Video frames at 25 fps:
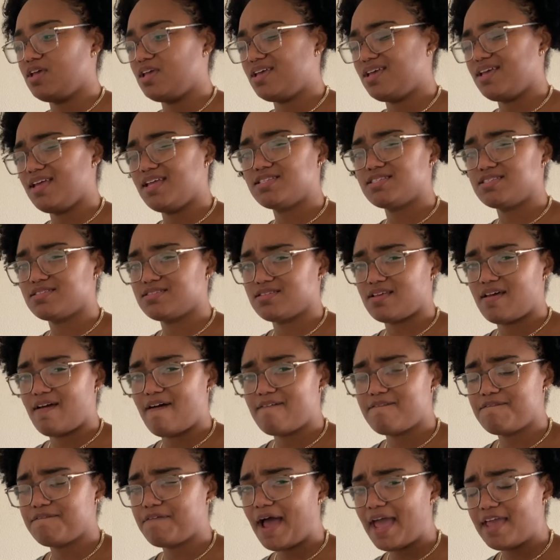it's
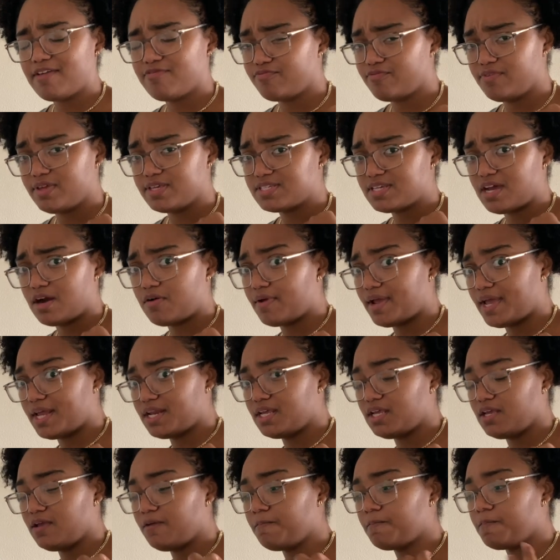5 weeks
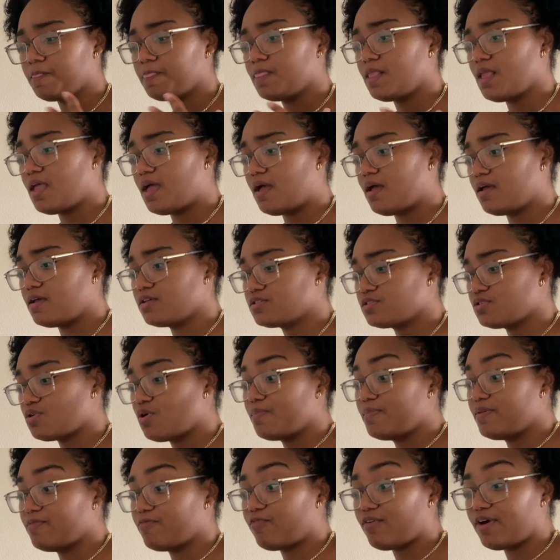already. So
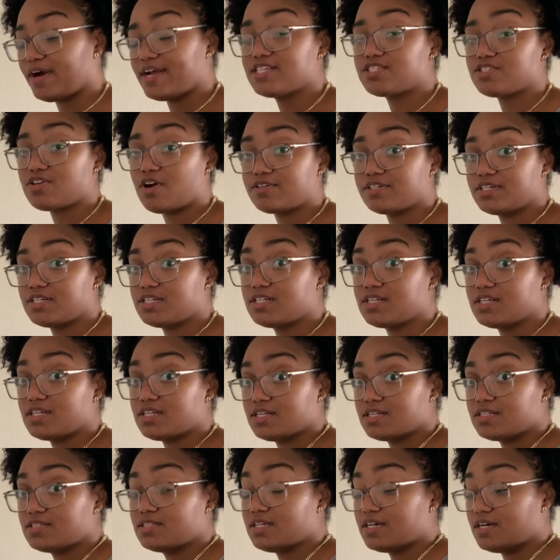before I start
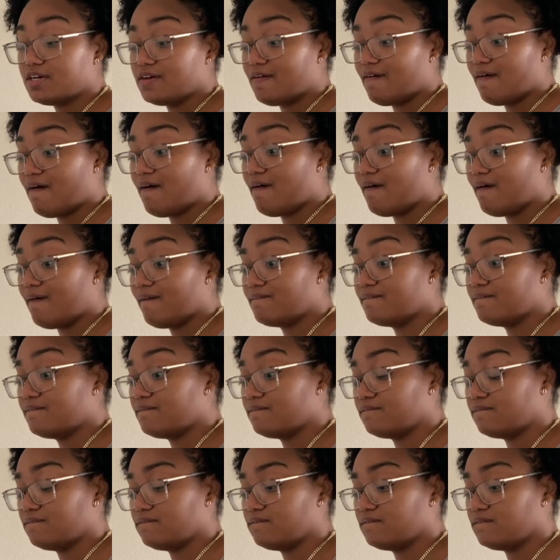the
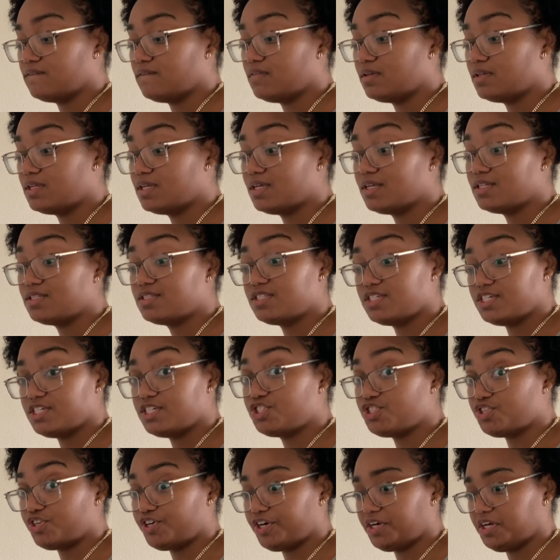tea
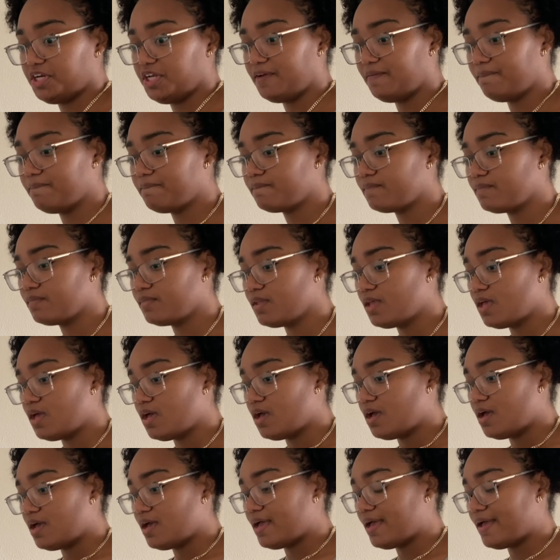journey,
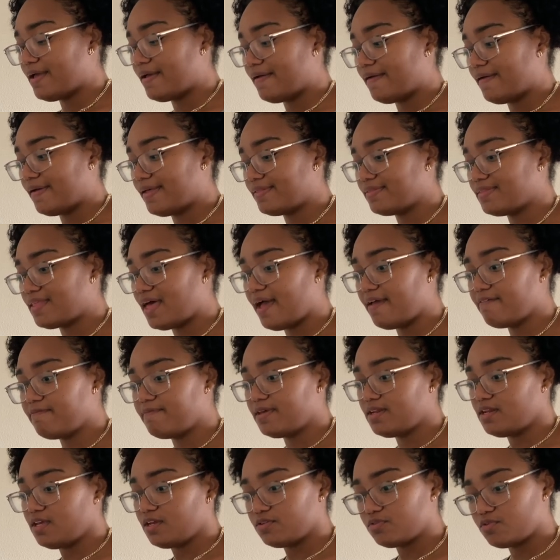and I've
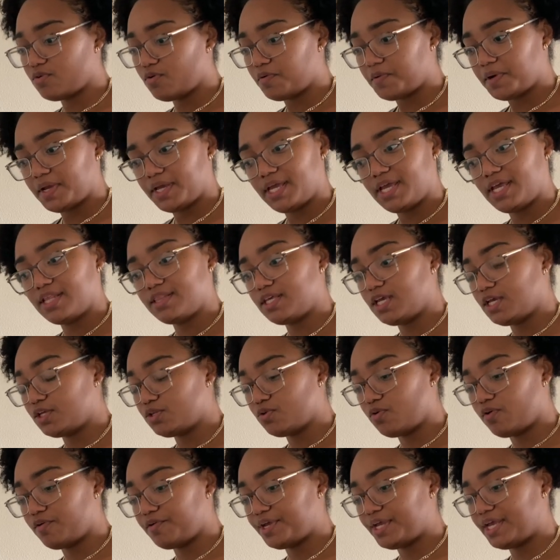been ignoring
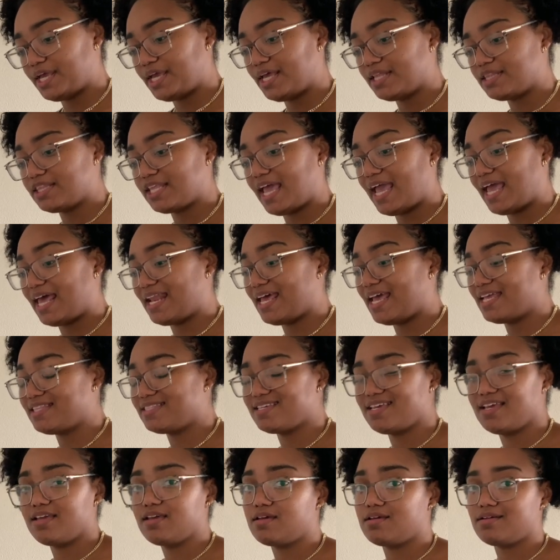it, and I
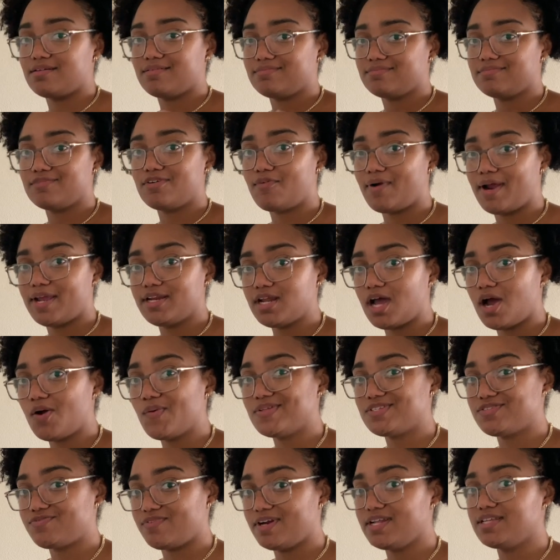think right now
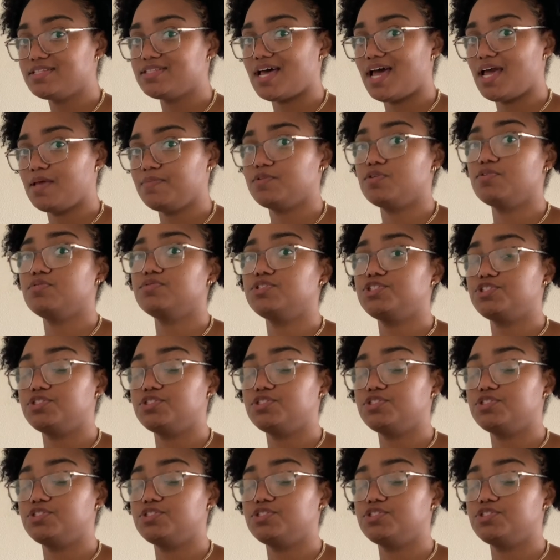it's really time to